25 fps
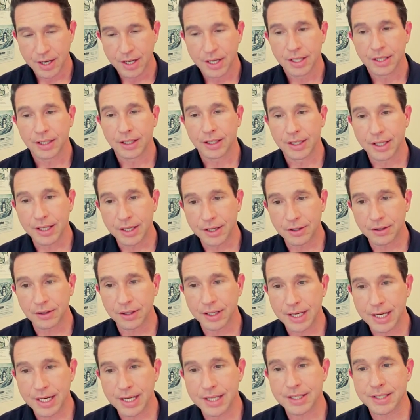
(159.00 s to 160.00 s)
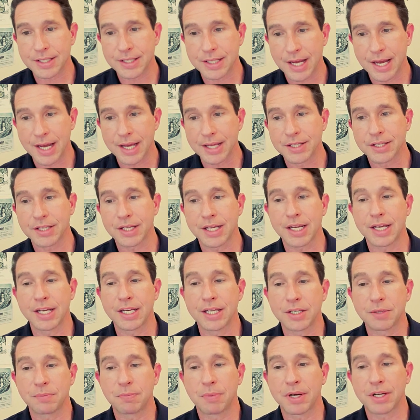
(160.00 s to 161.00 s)
Literally it says,
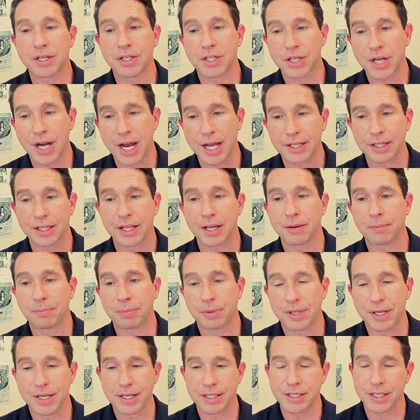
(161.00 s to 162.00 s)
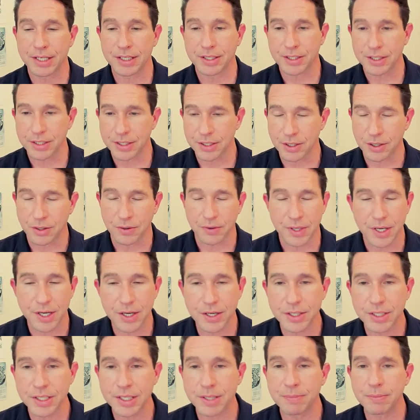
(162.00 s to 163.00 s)
is bachata pleasing to you?
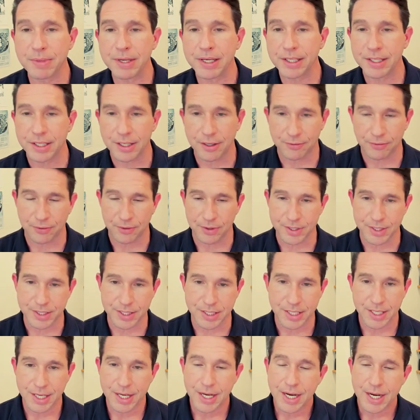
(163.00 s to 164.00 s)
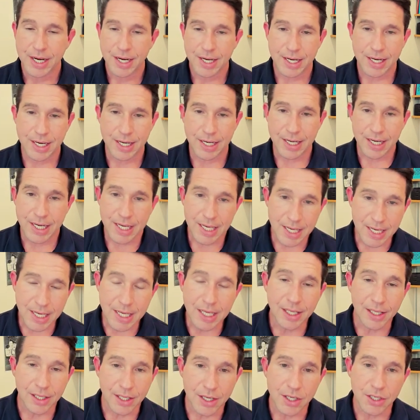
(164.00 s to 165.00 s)
Here's the big difference. In
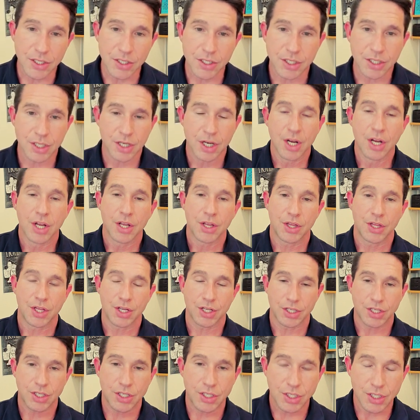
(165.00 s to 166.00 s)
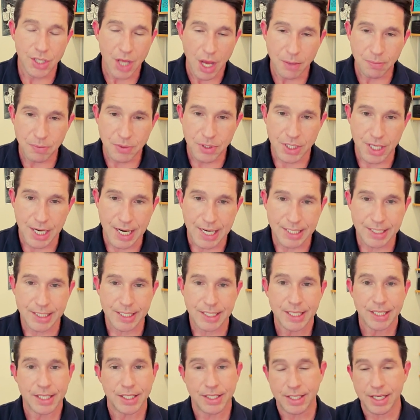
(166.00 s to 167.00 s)
English, the subject
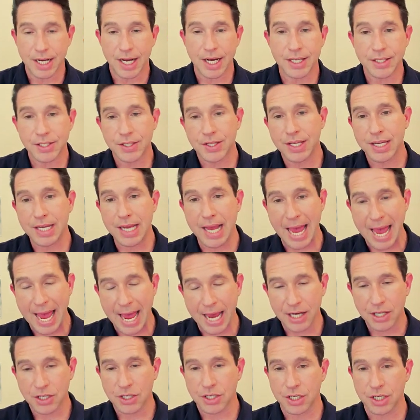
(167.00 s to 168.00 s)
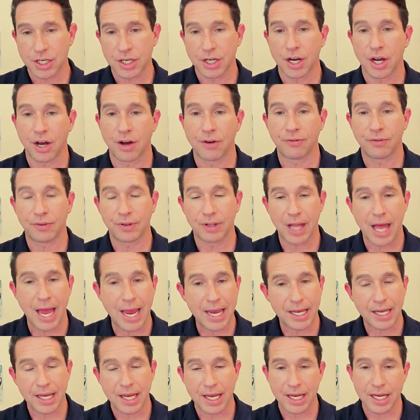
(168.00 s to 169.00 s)
does the action of
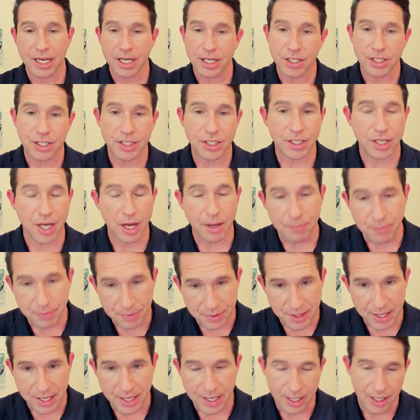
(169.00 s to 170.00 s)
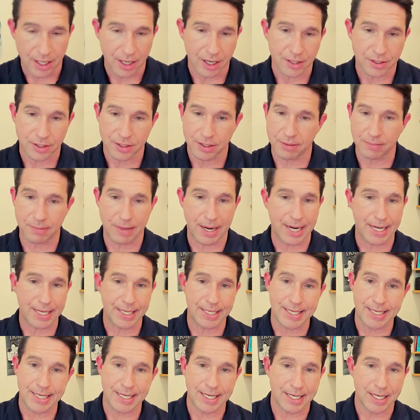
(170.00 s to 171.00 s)
liking something, some
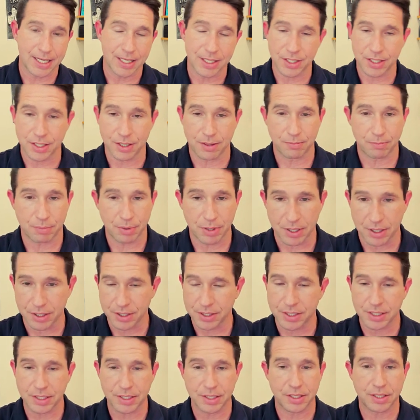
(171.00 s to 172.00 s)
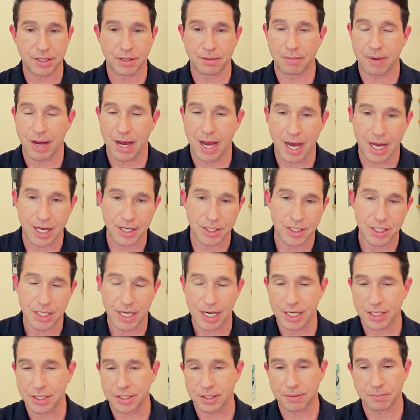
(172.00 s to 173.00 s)
idea, some person, some
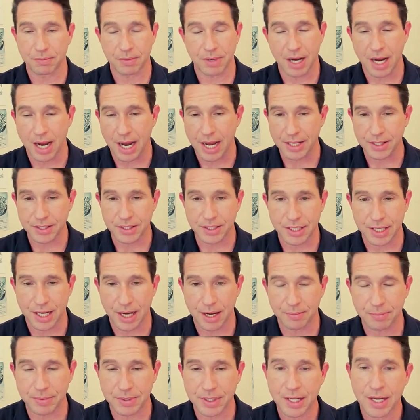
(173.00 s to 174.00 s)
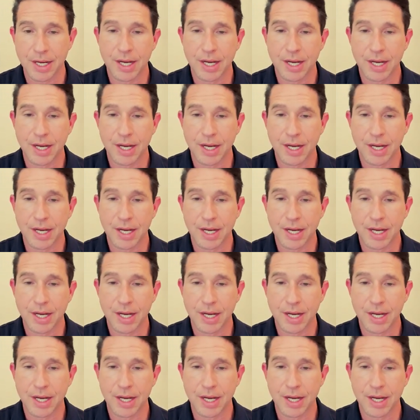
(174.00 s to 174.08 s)
object, some concept,